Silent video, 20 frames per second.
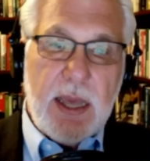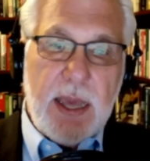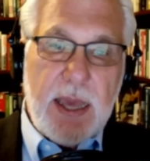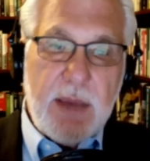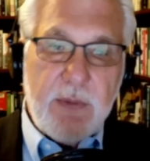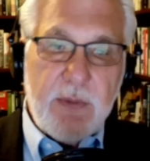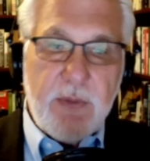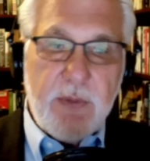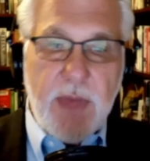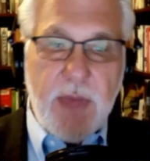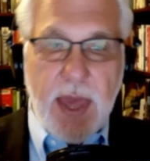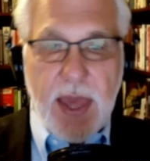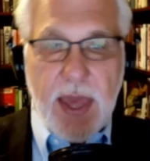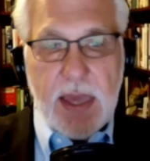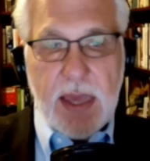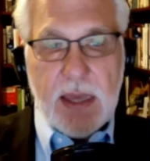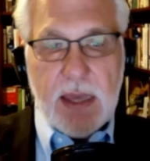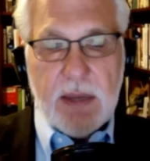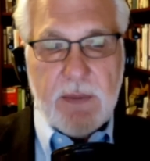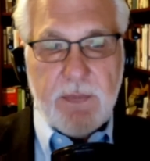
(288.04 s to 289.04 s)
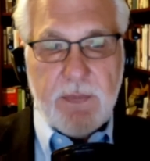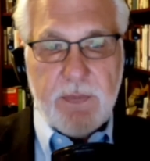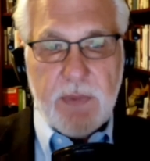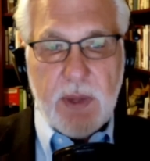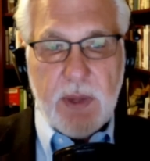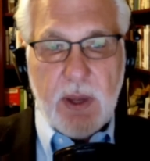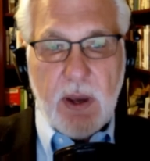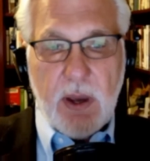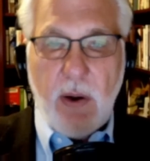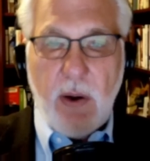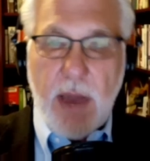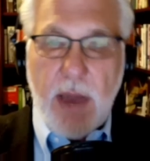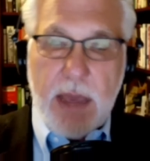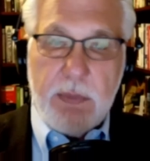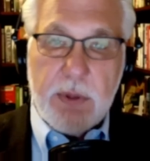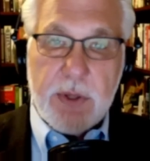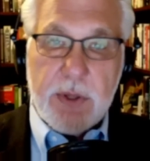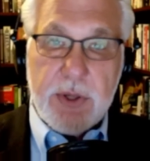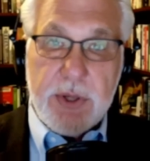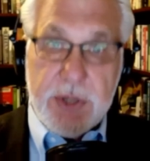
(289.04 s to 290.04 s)
if they are
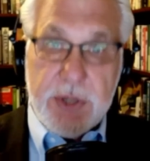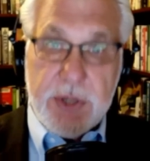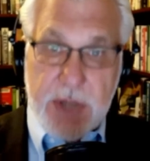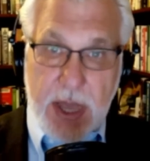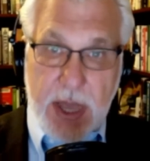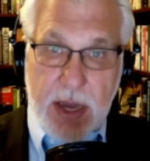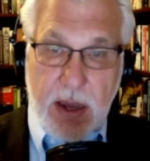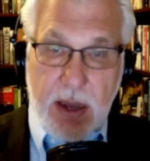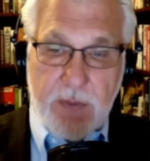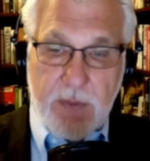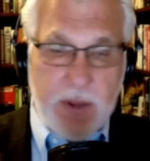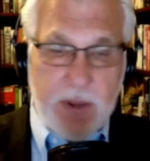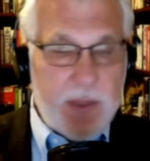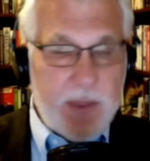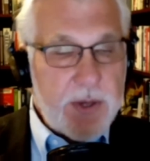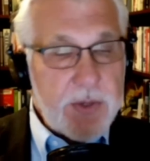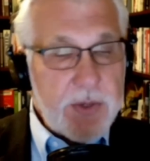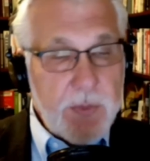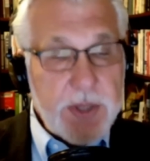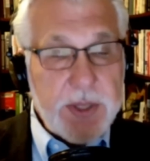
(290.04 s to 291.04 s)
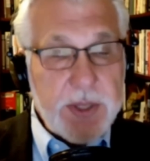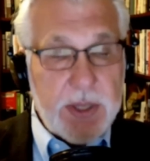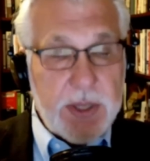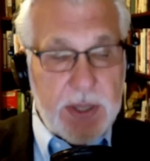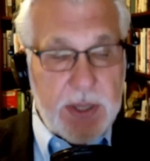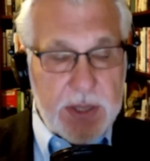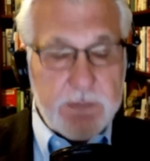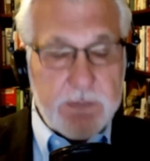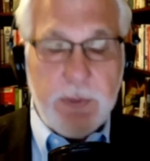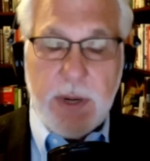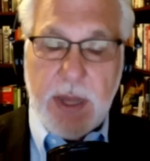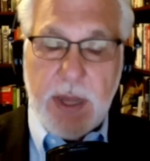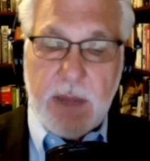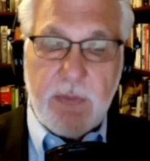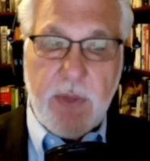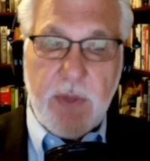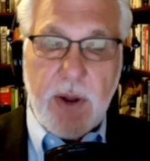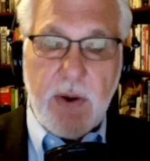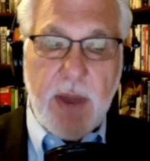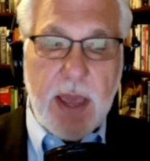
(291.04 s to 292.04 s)
able to sign off, and there's risk in this, but
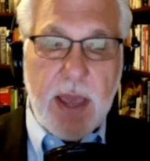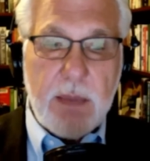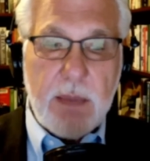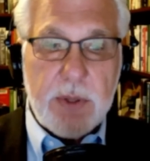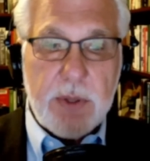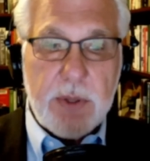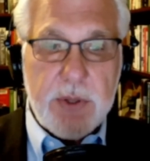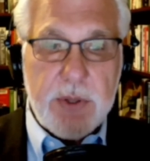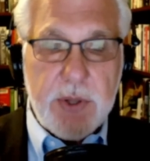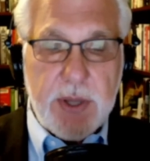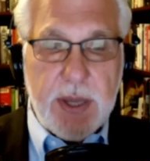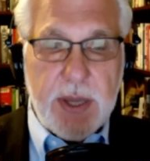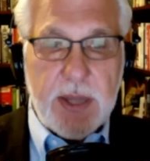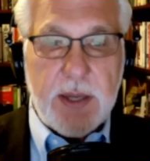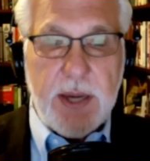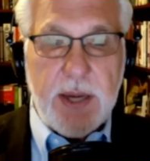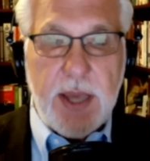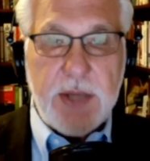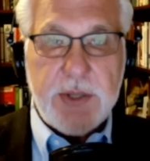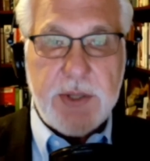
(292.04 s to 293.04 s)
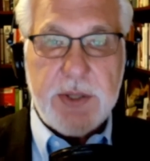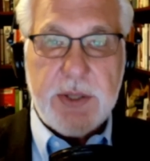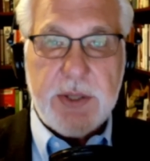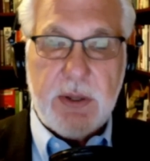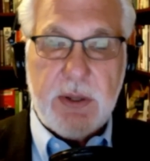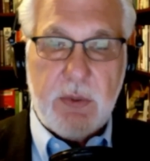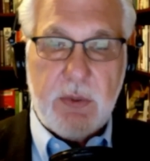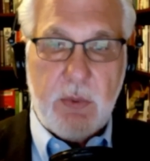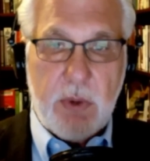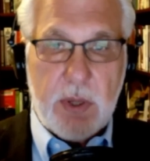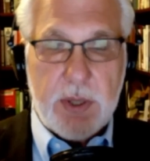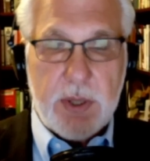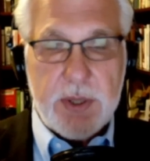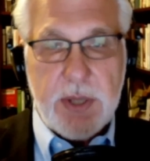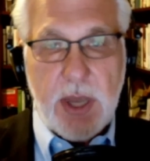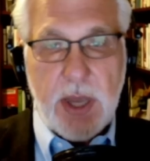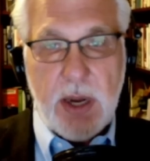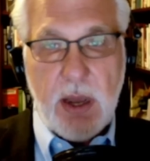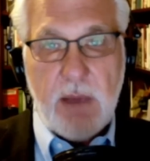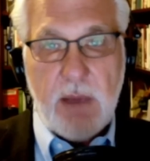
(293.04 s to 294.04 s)
if they're able to get the nations of the world to
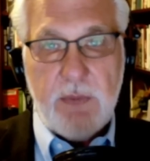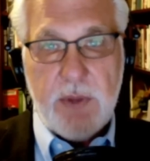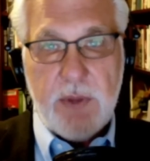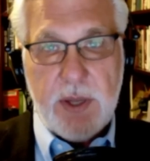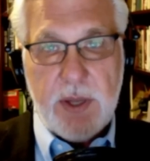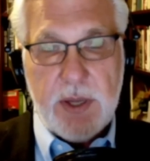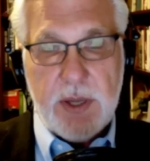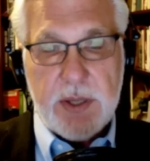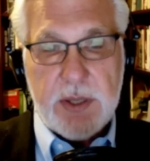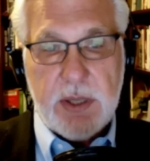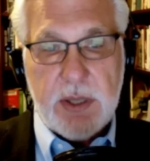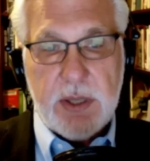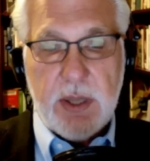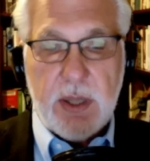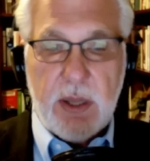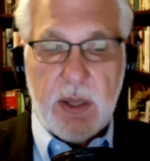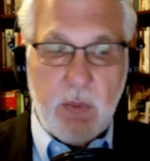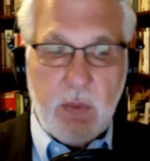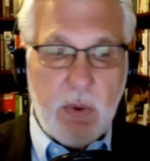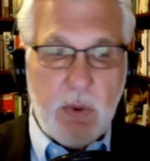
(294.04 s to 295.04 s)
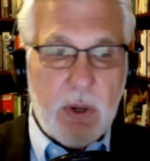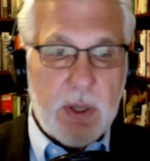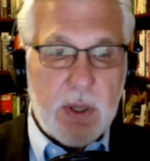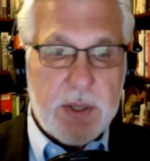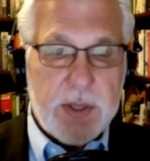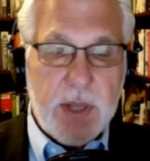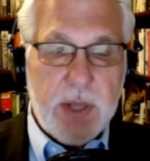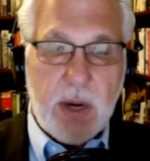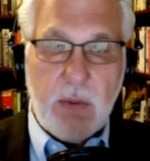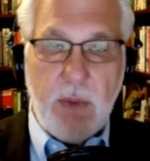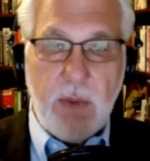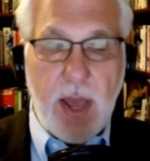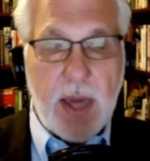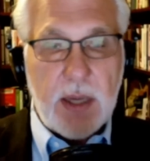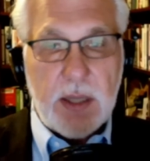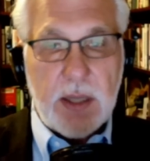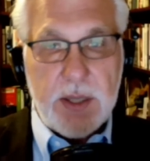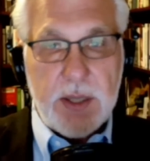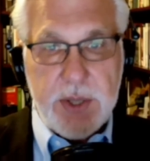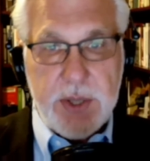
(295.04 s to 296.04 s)
sign off with this, the world is going to
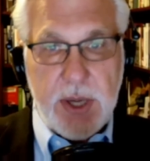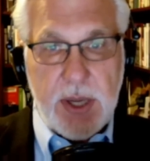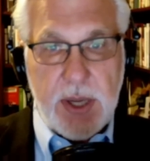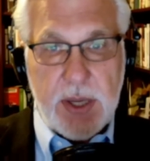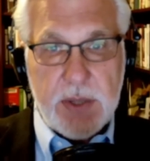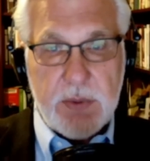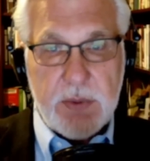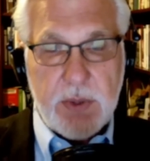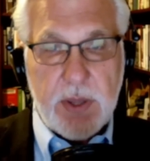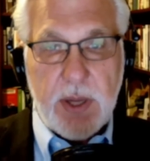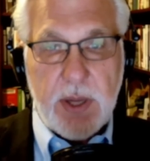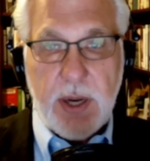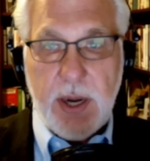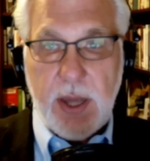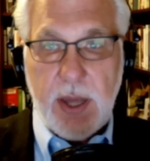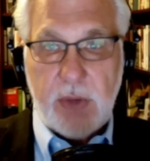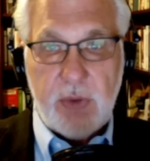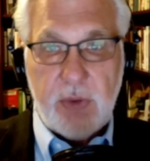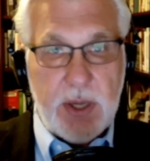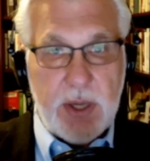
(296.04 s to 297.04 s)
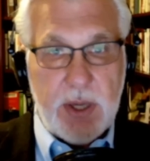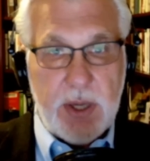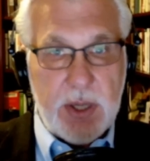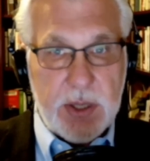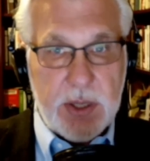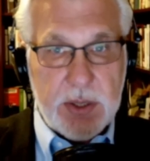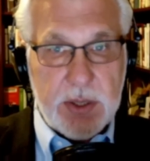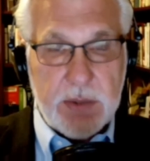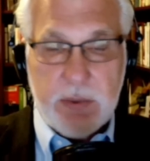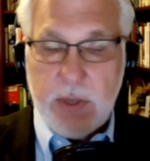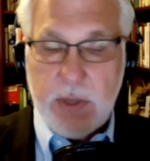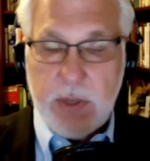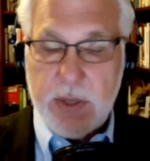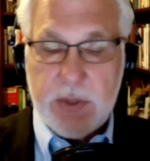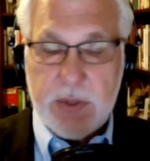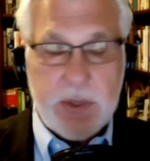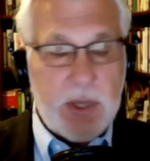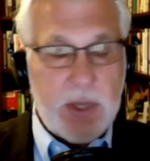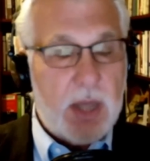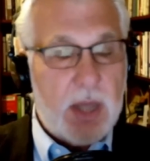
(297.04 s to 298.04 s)
radically change within the next 10 years,
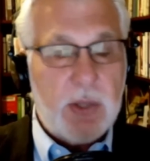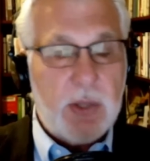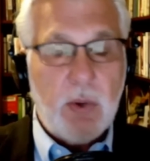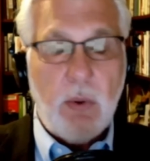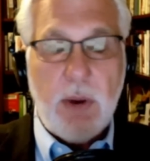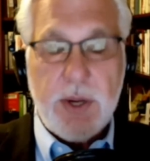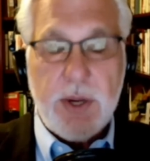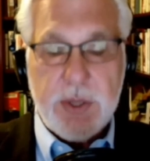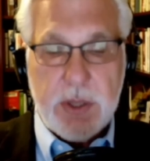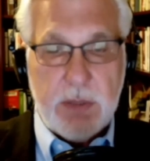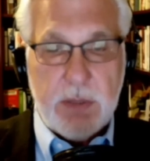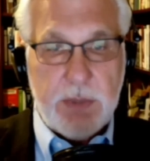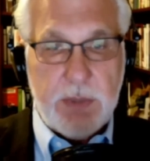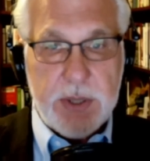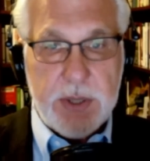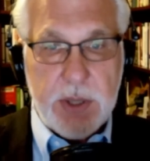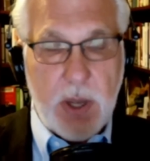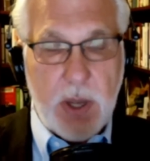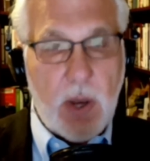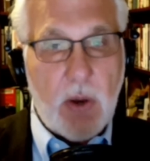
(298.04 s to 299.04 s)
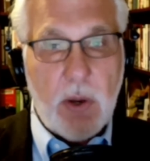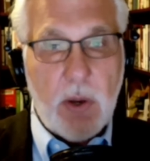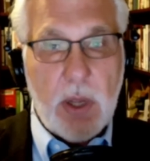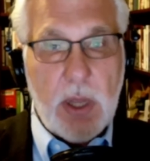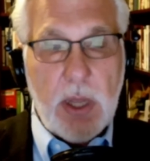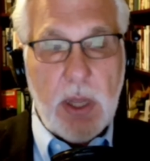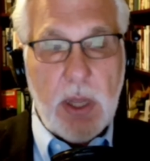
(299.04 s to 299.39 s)
just unquestionably so.